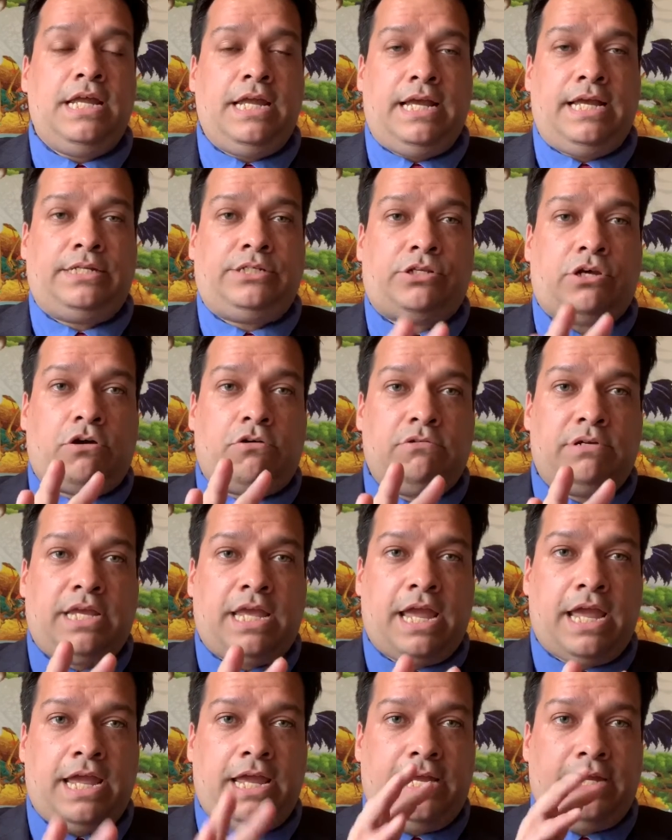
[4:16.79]
It's
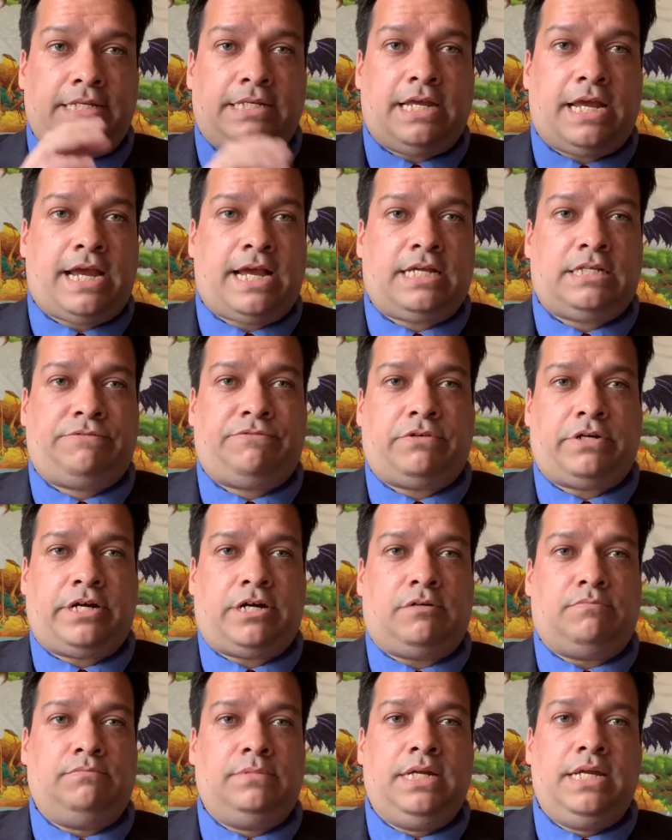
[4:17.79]
okay to ask for
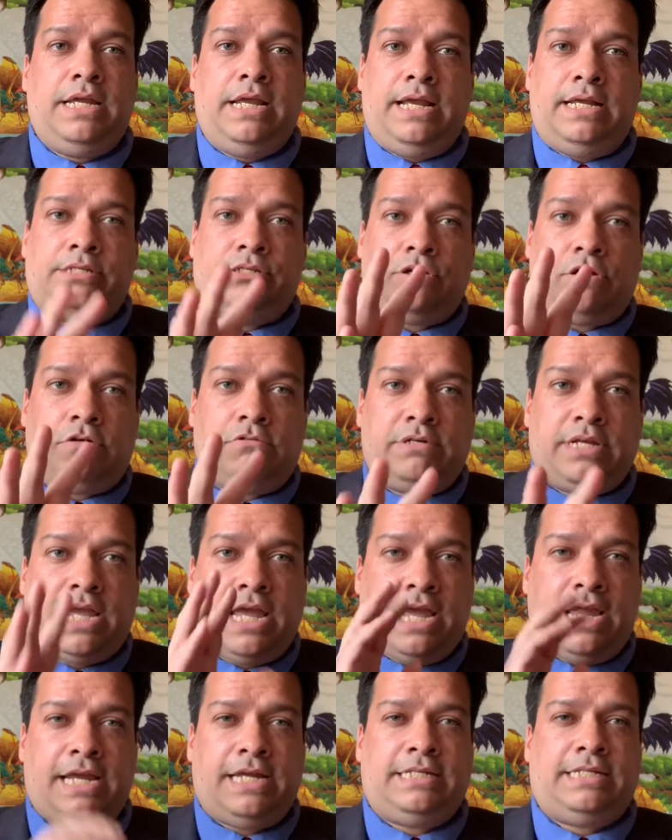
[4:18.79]
help. It's
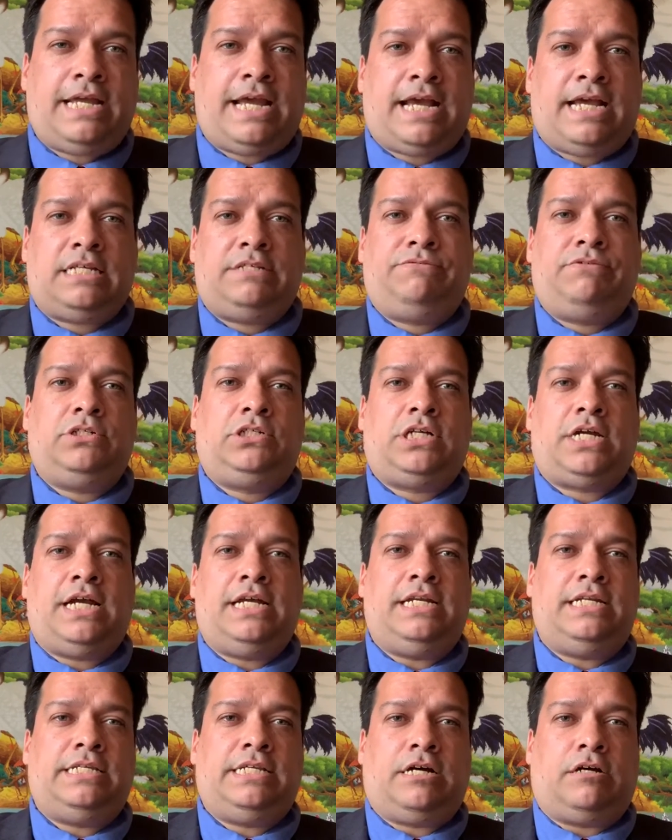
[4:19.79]
okay to ask for
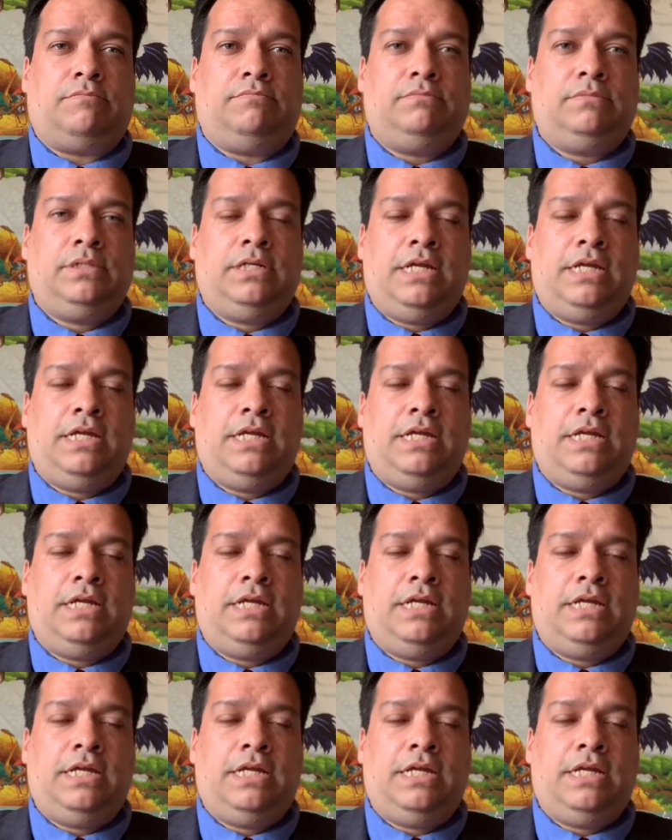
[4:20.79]
China's help.